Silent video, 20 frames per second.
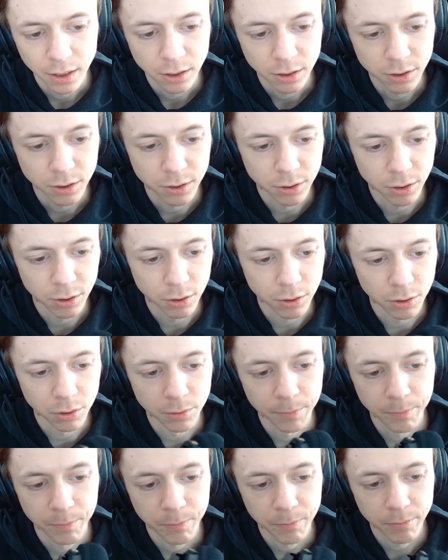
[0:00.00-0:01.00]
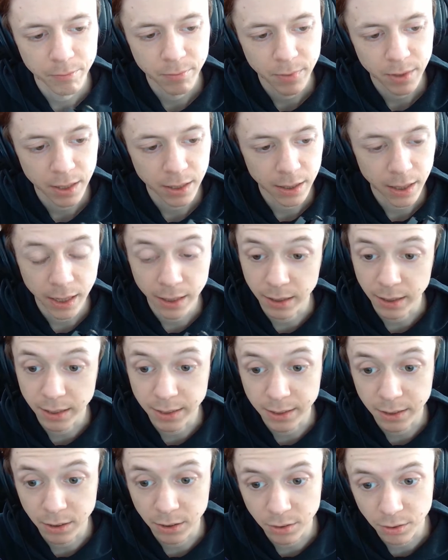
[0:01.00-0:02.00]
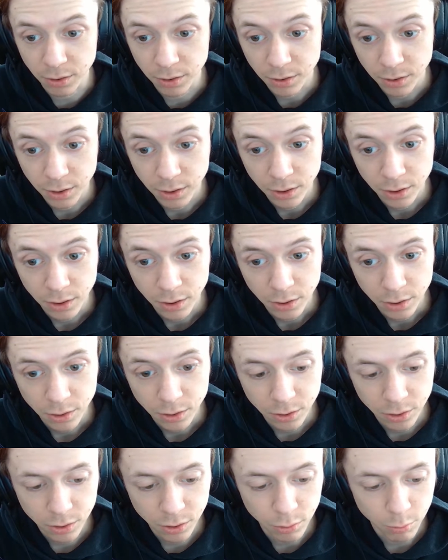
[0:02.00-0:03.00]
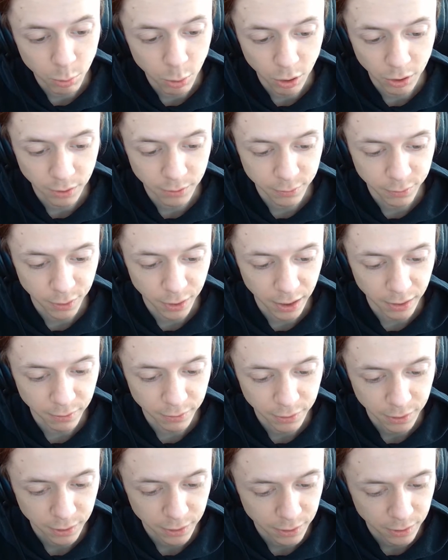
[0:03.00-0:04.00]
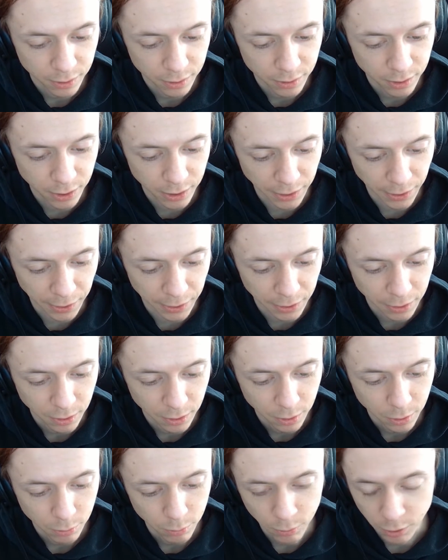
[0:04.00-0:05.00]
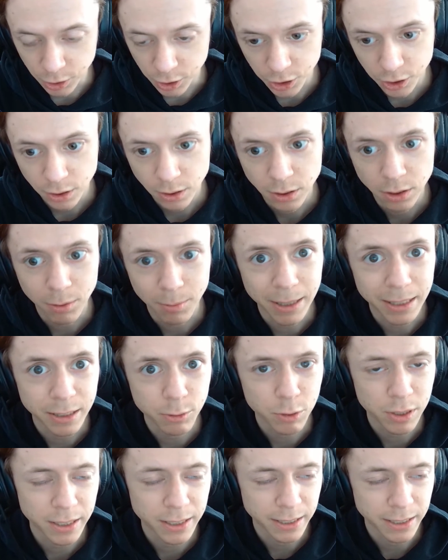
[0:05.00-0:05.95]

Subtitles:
so at least not a 2.5 thingy, which nobody really